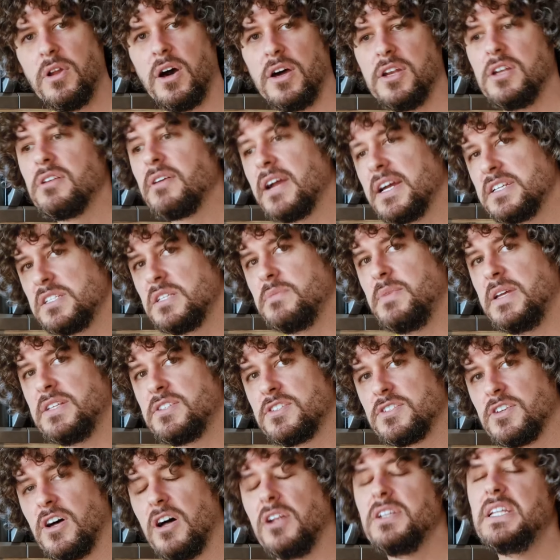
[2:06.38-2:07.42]
underestimate
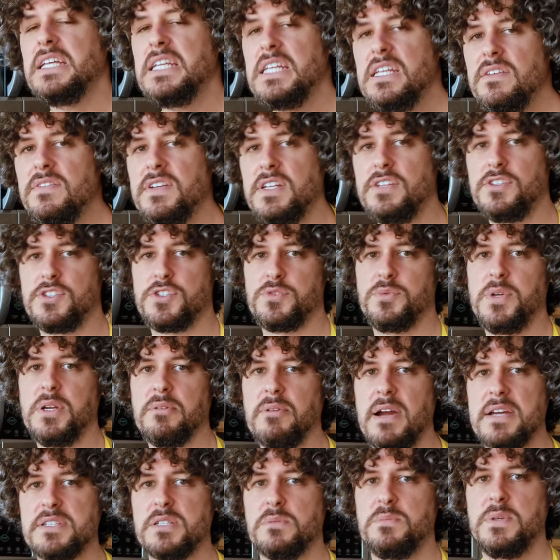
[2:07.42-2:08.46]
salt, even in sweet
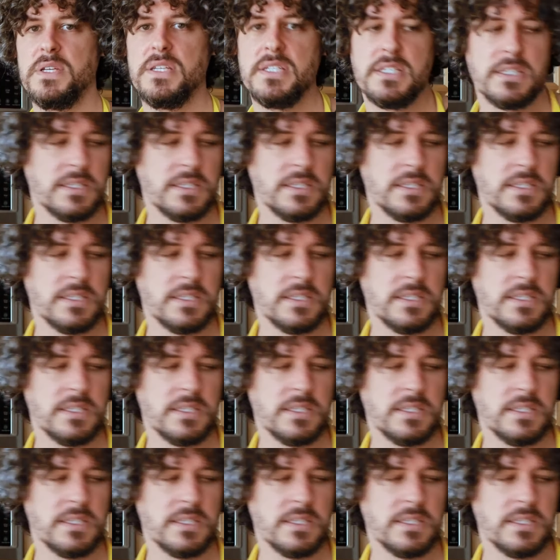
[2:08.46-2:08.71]
recipes.